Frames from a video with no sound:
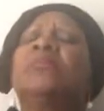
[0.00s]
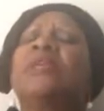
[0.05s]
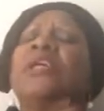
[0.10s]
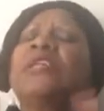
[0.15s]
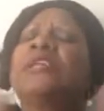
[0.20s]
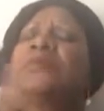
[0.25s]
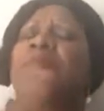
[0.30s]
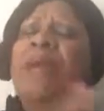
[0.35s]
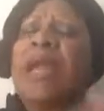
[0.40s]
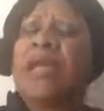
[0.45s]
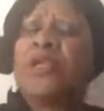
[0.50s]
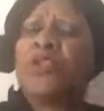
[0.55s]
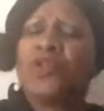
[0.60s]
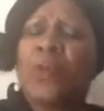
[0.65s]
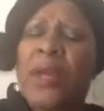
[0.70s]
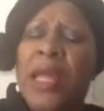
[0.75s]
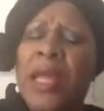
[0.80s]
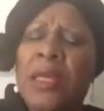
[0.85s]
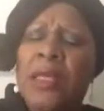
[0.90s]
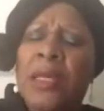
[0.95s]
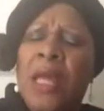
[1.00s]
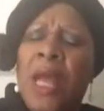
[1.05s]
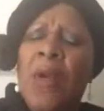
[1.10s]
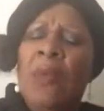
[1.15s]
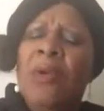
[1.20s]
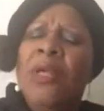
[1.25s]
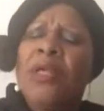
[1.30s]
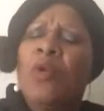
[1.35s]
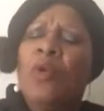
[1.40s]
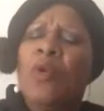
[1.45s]
Let's backtrack. I
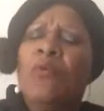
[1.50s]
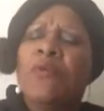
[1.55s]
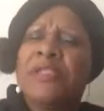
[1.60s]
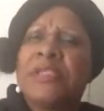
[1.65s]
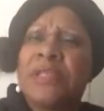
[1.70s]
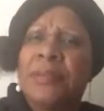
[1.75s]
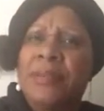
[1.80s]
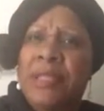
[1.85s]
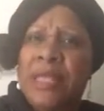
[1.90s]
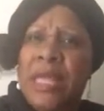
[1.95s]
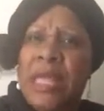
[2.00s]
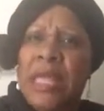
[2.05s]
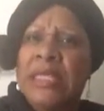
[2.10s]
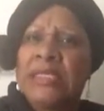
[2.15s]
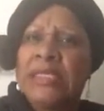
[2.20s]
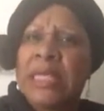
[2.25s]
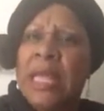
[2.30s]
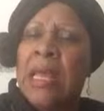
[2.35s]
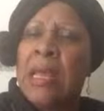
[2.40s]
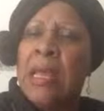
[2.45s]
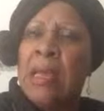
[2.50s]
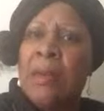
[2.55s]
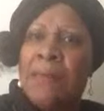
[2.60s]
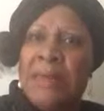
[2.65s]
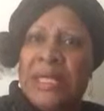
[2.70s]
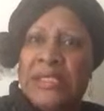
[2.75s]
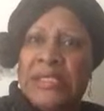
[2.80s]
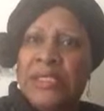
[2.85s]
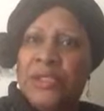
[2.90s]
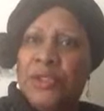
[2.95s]
want to go over some things
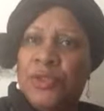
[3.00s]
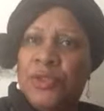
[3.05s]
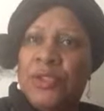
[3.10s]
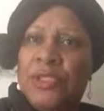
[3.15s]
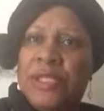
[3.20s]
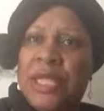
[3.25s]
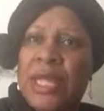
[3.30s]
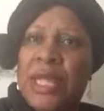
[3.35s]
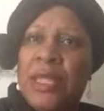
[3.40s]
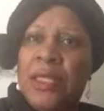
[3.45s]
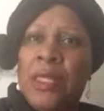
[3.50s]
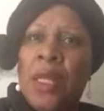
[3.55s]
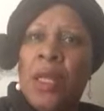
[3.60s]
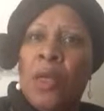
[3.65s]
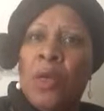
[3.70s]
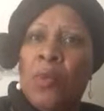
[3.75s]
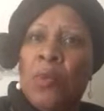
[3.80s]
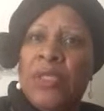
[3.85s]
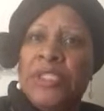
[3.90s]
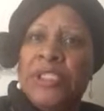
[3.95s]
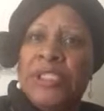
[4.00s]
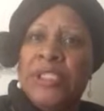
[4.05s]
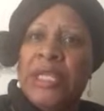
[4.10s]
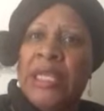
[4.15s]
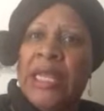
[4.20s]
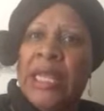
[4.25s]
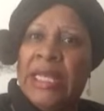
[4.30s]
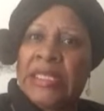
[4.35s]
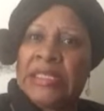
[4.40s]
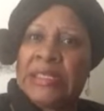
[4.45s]
my sister said when
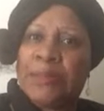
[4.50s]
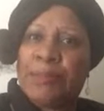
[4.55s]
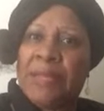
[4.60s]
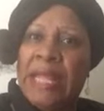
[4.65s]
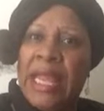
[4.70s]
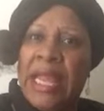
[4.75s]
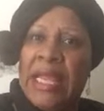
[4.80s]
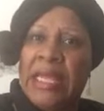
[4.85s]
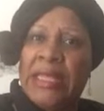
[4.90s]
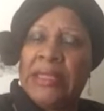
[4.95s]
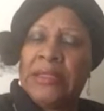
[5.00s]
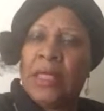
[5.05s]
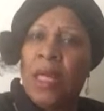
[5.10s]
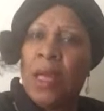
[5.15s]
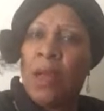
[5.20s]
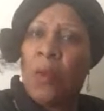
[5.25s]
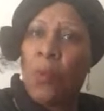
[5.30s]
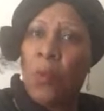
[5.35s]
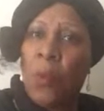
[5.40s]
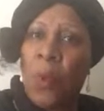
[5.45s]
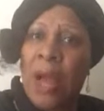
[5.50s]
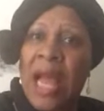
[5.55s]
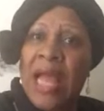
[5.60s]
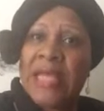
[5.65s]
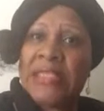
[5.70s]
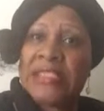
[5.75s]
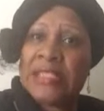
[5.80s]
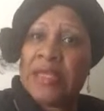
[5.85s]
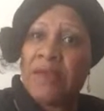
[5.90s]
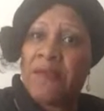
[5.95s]
she explained
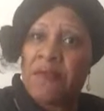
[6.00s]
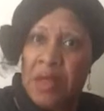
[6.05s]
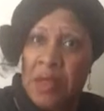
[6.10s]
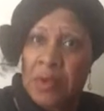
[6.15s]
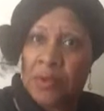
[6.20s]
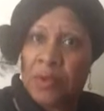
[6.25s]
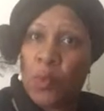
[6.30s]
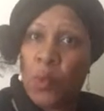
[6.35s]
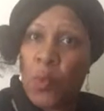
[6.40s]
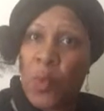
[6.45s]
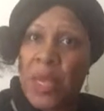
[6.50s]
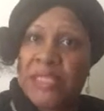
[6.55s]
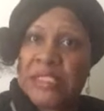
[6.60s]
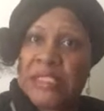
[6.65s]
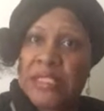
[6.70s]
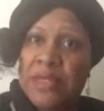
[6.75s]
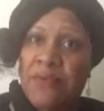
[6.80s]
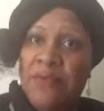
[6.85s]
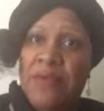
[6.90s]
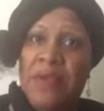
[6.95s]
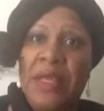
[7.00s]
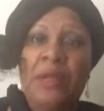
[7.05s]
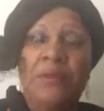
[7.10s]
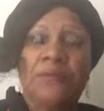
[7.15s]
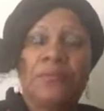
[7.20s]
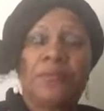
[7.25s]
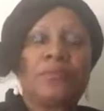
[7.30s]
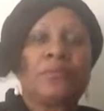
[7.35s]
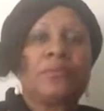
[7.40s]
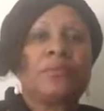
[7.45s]
why she felt the way she
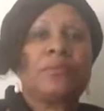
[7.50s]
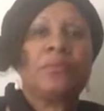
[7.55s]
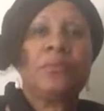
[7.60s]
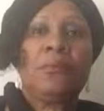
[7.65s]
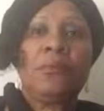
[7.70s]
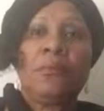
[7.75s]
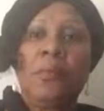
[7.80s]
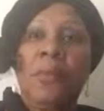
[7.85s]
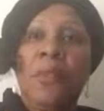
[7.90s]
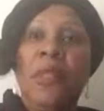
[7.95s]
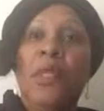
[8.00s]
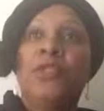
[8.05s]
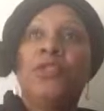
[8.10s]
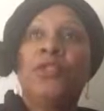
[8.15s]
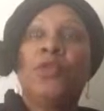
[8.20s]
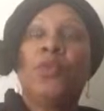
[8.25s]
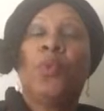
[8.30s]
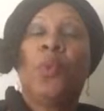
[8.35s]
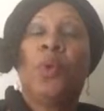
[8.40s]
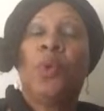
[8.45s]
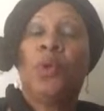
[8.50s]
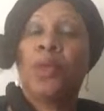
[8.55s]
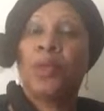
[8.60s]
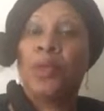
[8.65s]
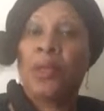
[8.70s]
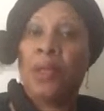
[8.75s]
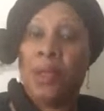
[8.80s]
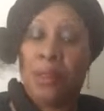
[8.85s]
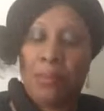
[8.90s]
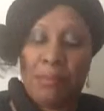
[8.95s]
felt
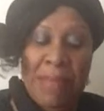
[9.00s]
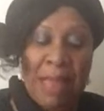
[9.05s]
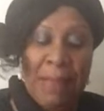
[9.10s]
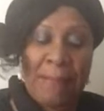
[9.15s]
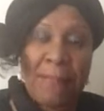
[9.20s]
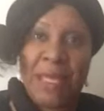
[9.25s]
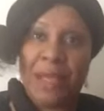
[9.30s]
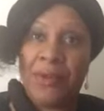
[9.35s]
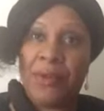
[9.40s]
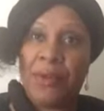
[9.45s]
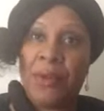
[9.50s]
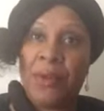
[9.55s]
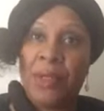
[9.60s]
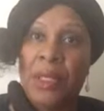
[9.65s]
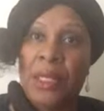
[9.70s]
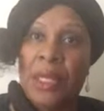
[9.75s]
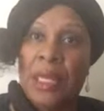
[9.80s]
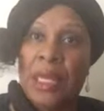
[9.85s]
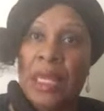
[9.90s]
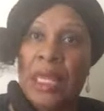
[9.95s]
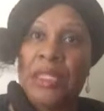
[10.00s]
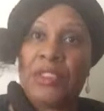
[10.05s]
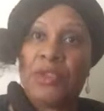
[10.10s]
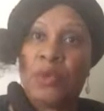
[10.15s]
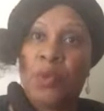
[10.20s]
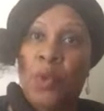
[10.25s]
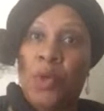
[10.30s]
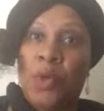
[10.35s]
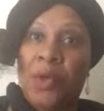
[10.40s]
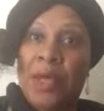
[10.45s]
toward my mother and
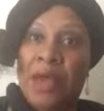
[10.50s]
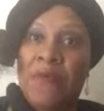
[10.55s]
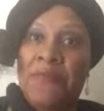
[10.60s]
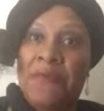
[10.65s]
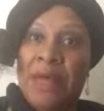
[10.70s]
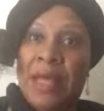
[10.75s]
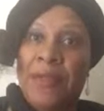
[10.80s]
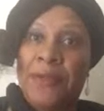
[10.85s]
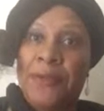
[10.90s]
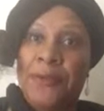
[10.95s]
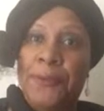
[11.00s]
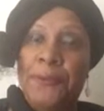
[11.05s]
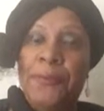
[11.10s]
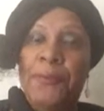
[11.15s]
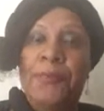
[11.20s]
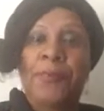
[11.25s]
toward our father.